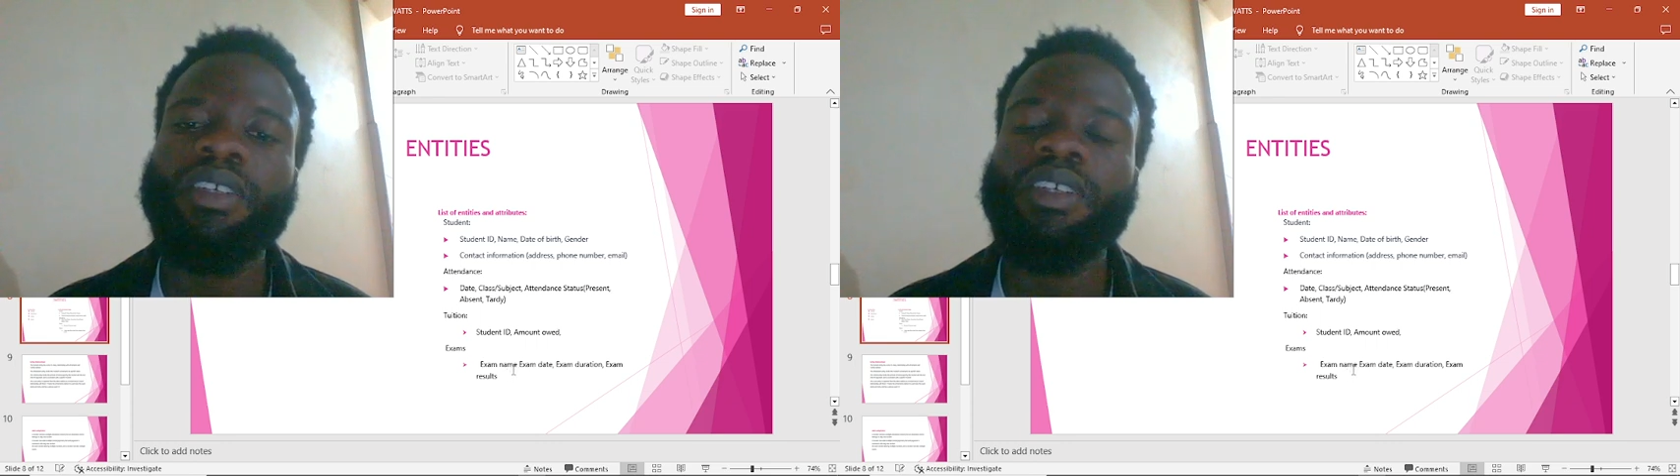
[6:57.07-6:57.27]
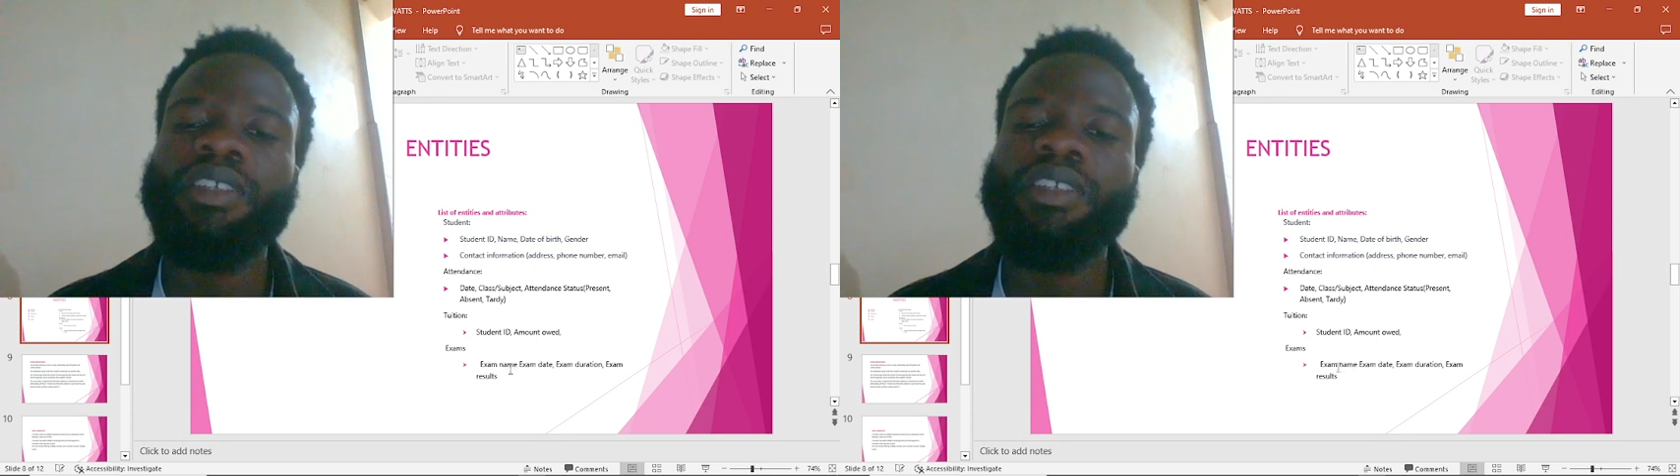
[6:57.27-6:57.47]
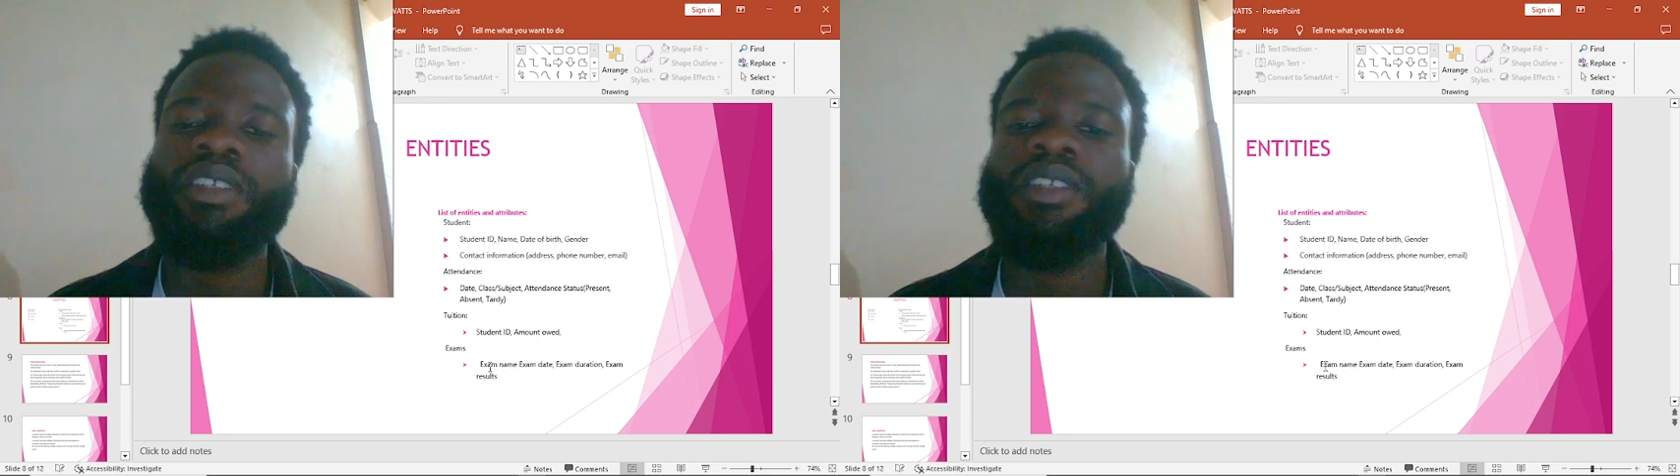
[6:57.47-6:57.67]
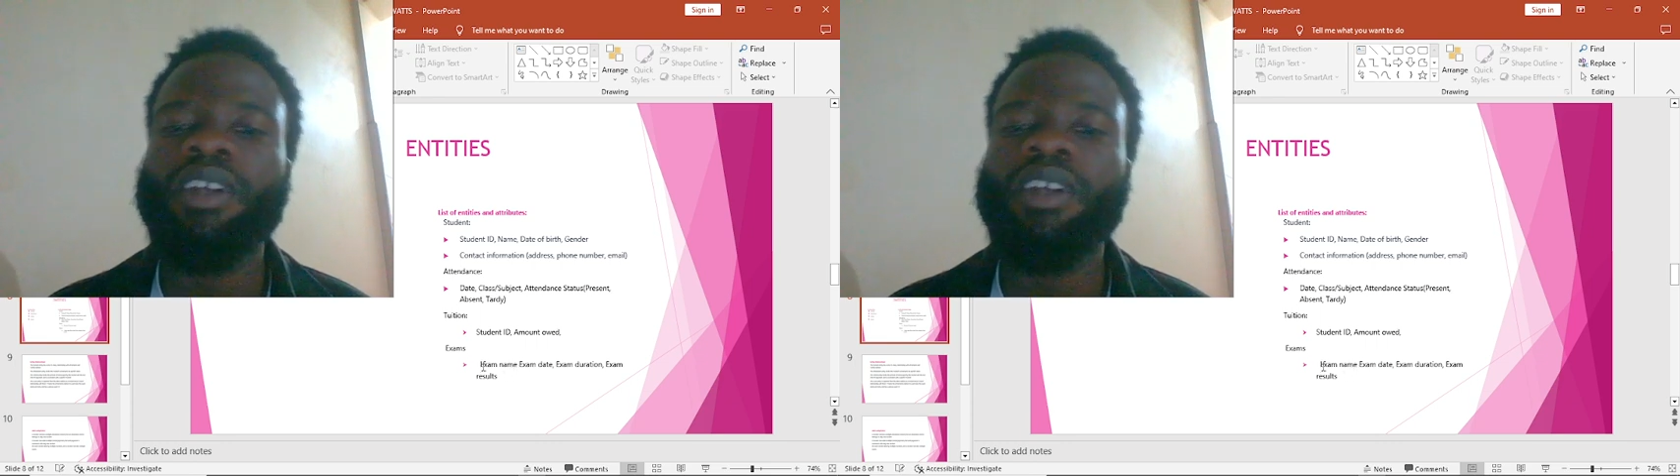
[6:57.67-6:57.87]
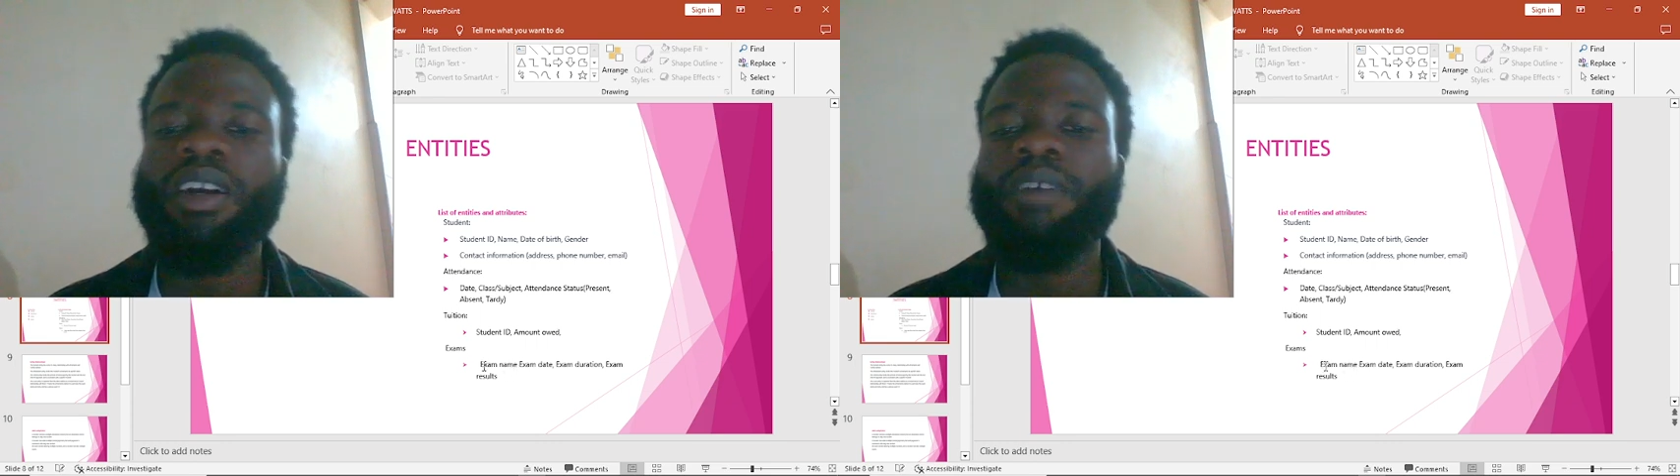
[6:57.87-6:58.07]
is the
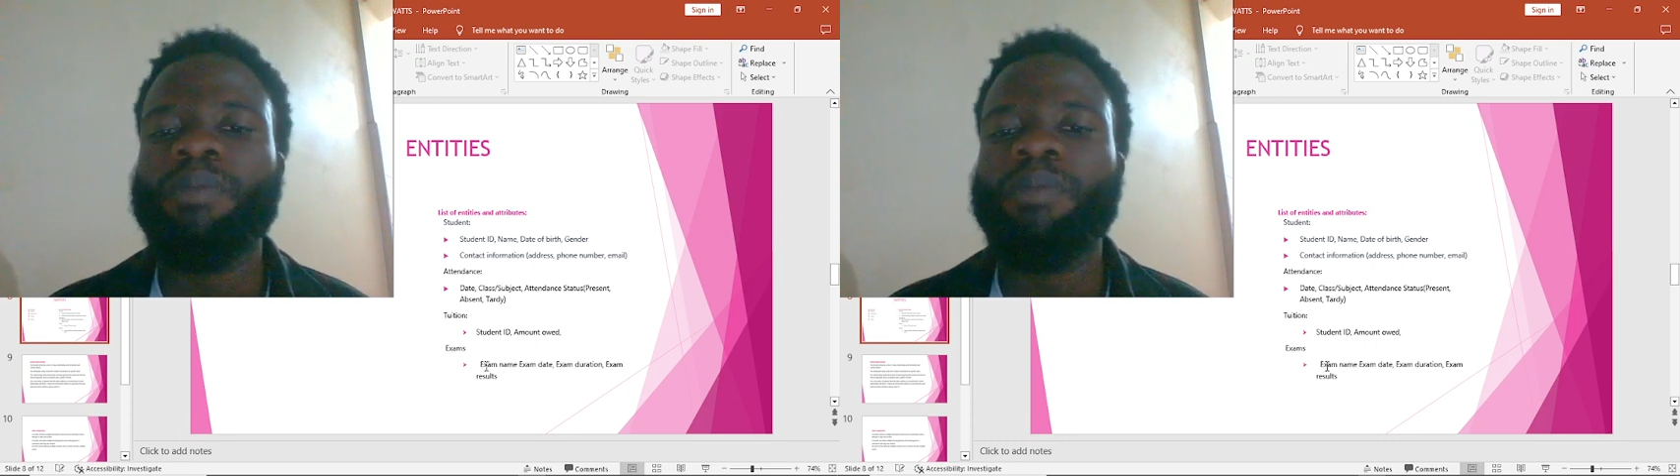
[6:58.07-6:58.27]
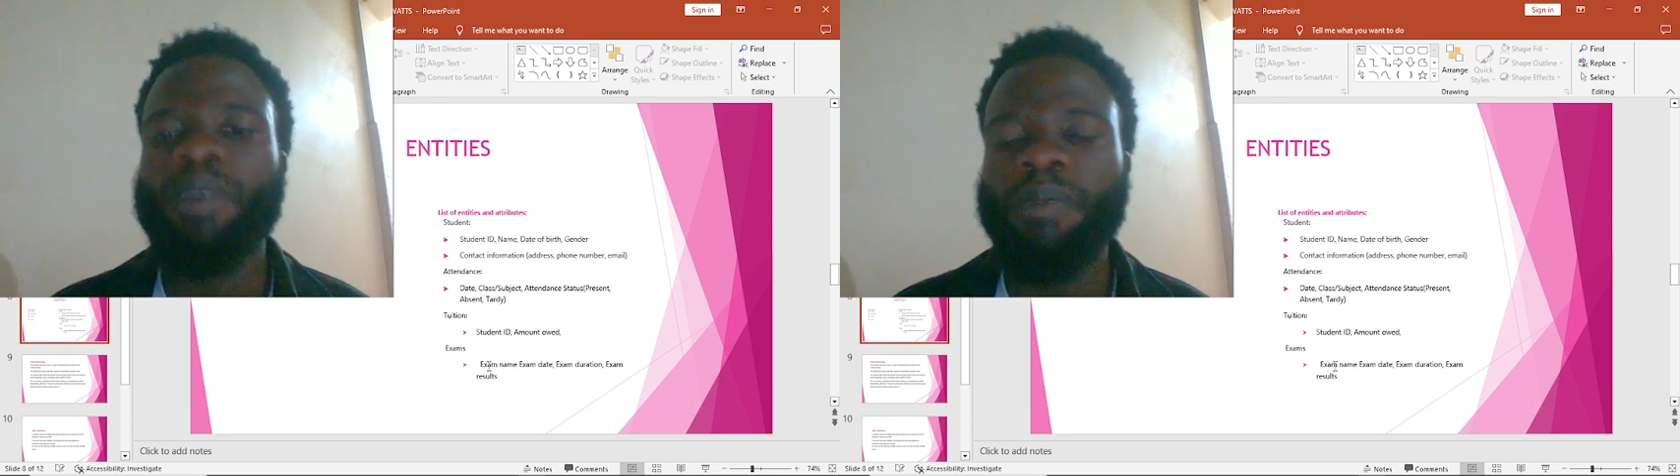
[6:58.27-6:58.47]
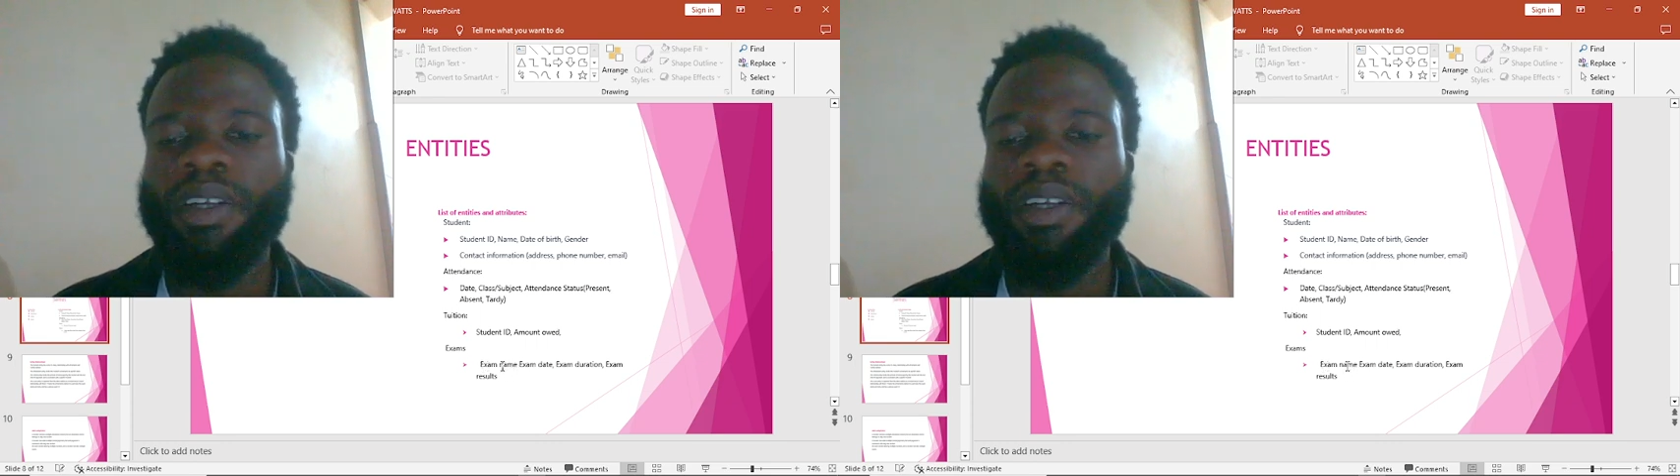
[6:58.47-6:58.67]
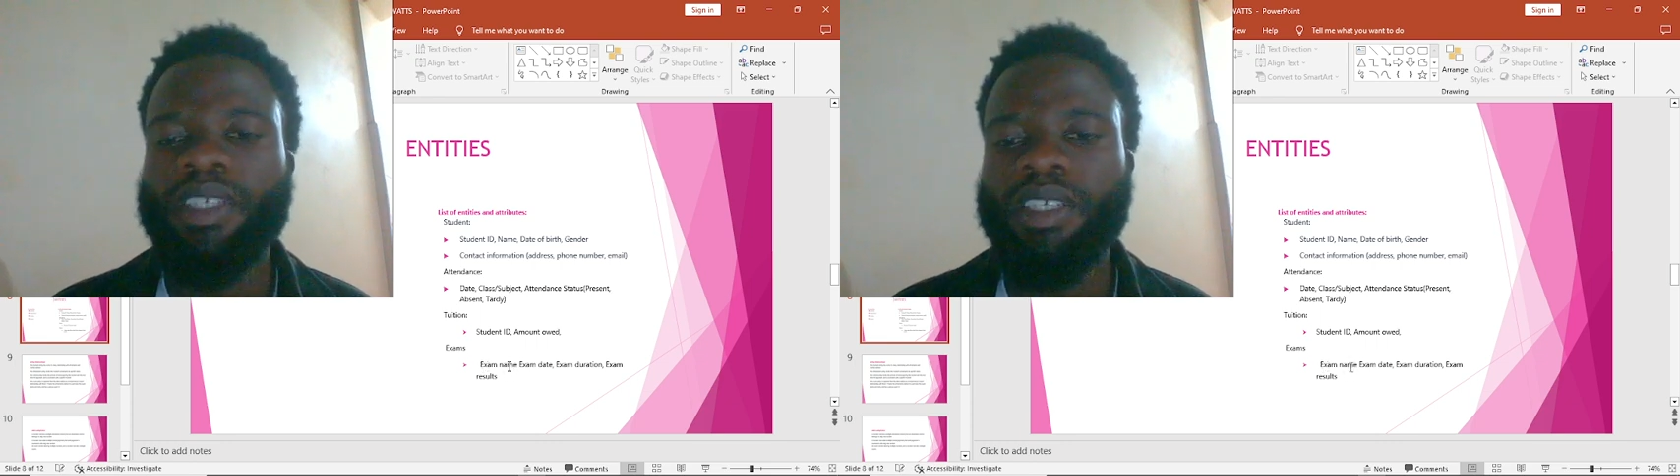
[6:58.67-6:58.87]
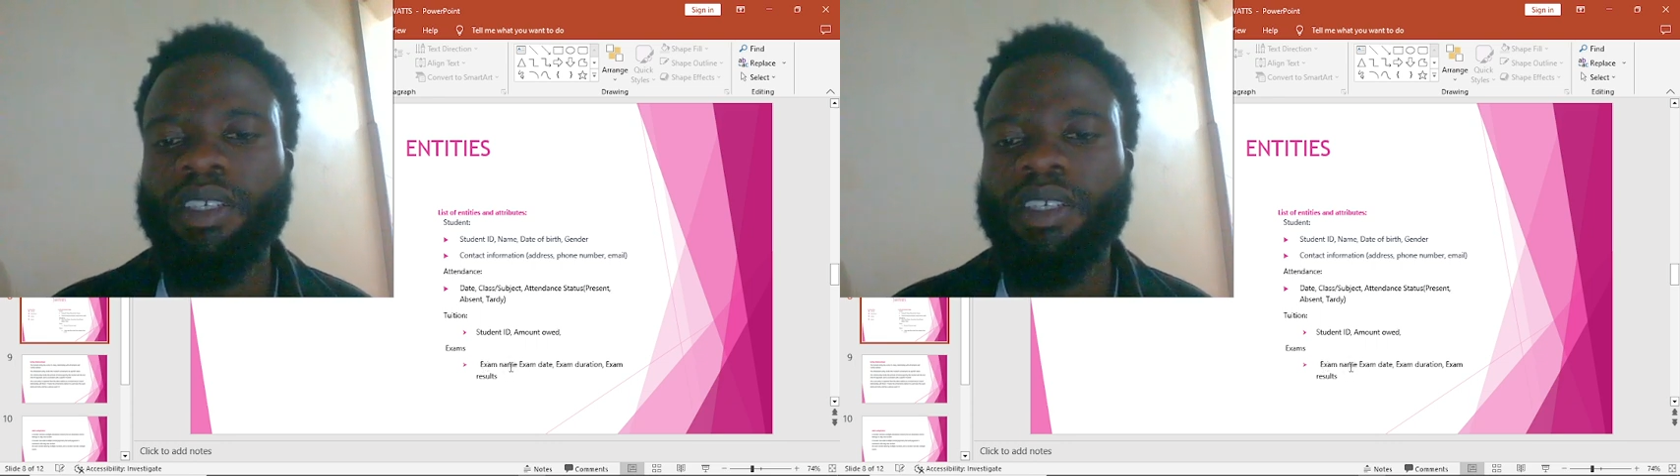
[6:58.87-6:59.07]
primary key